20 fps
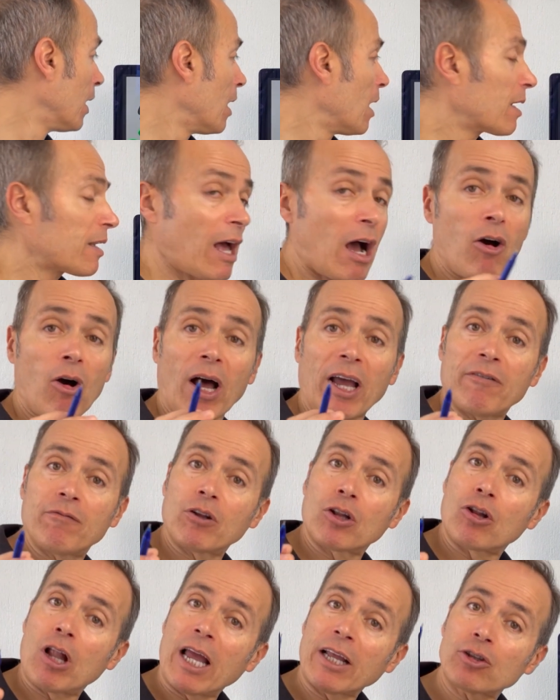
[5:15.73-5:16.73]
Now I
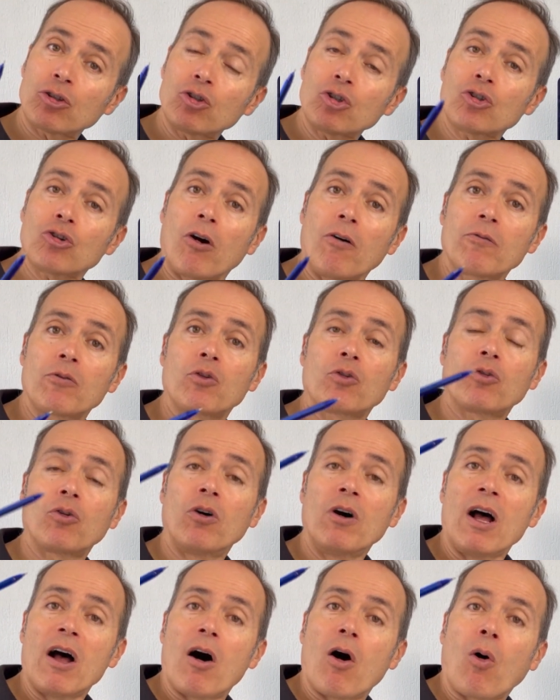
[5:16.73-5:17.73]
would like to show
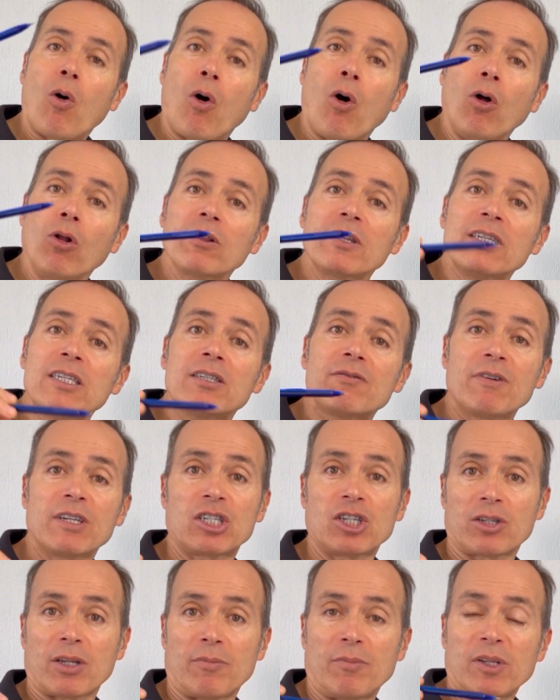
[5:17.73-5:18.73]
you all these
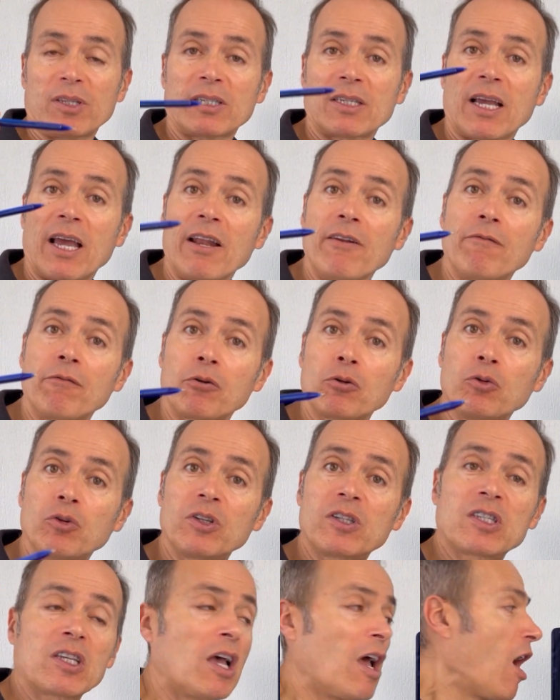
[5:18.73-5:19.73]
vegetables and
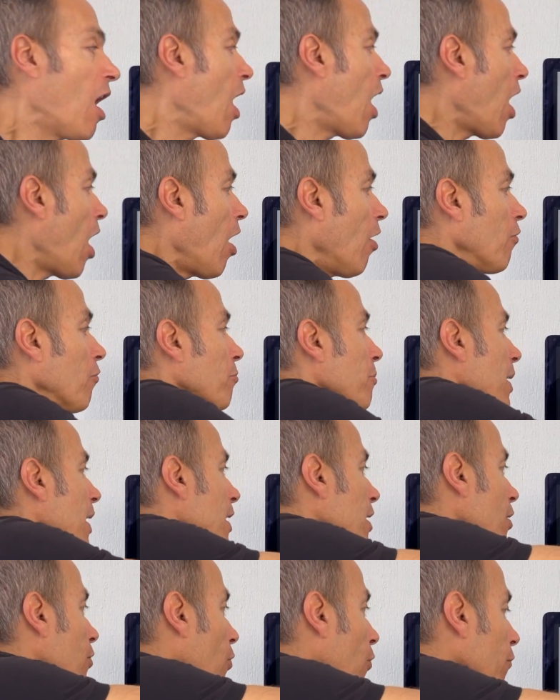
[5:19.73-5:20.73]
fruits, how
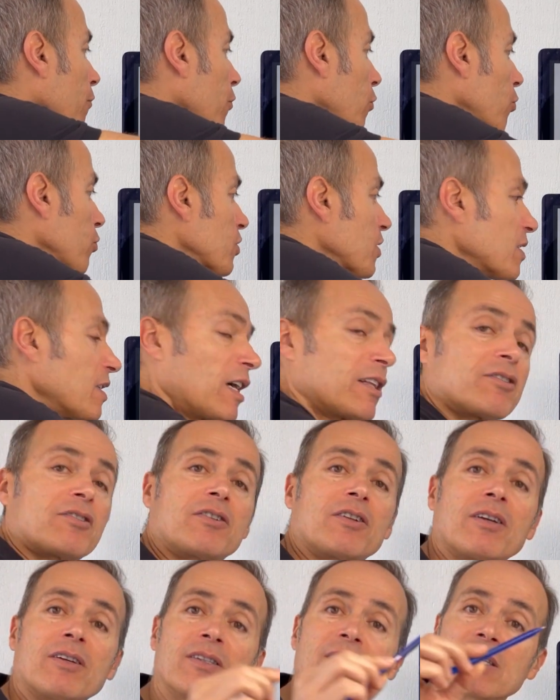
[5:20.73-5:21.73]
many of those
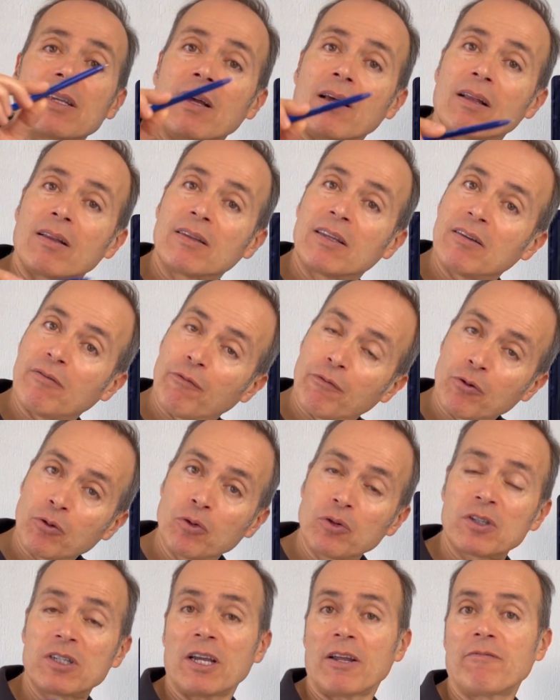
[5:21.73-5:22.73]
nutrients the
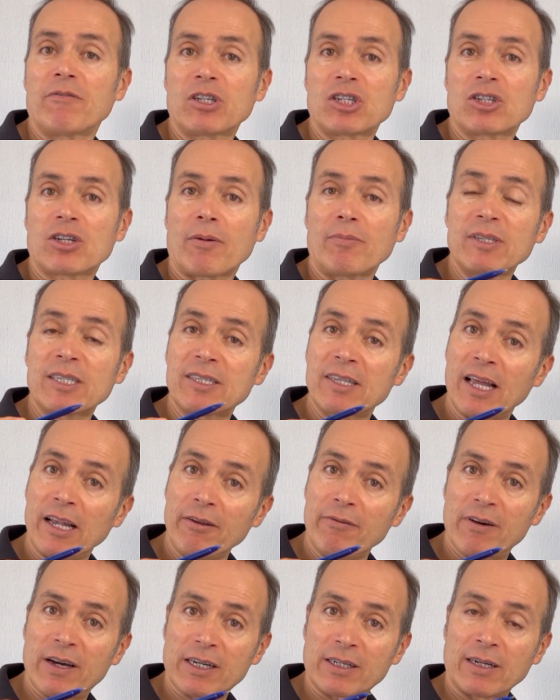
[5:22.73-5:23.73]
fruits and vegetables
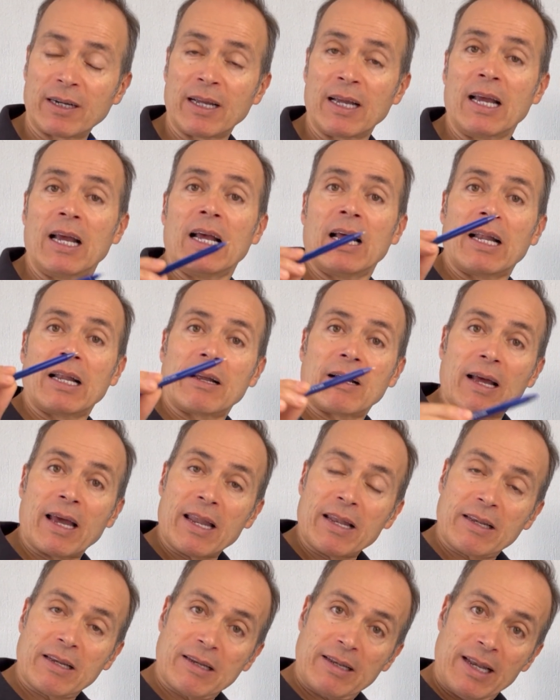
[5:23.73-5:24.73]
deliver.
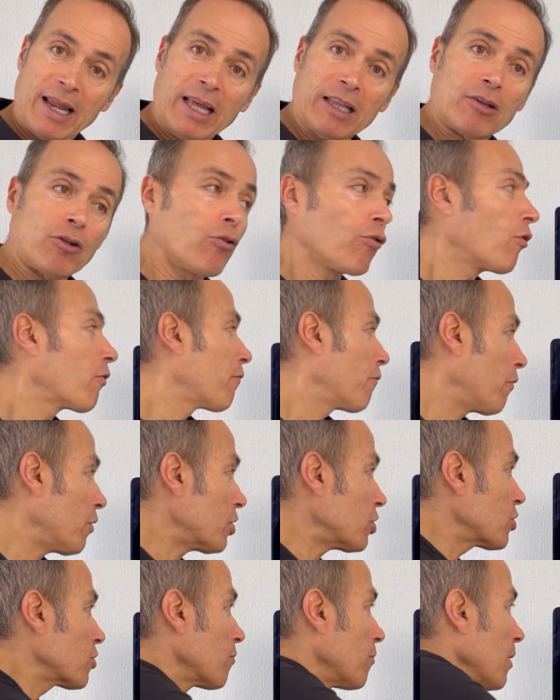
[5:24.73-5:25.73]
And let's look
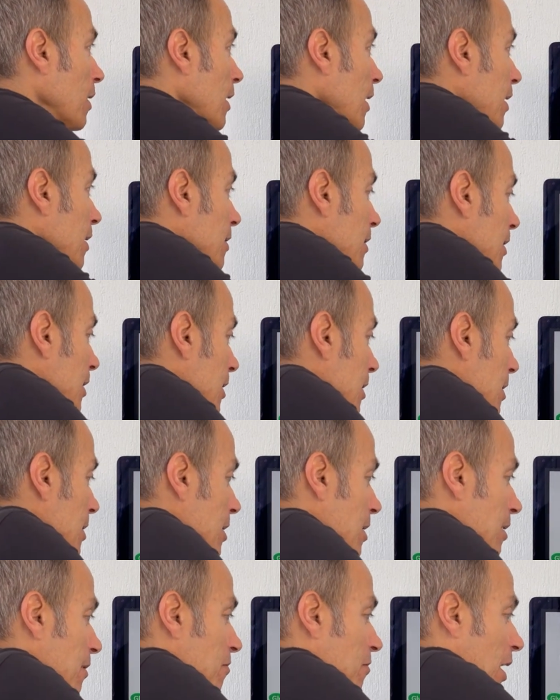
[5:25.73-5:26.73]
first of all
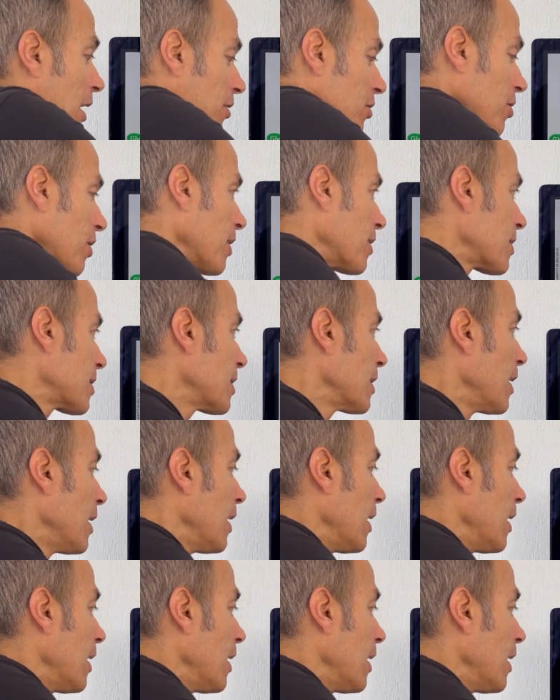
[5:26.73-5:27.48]
these nutrients.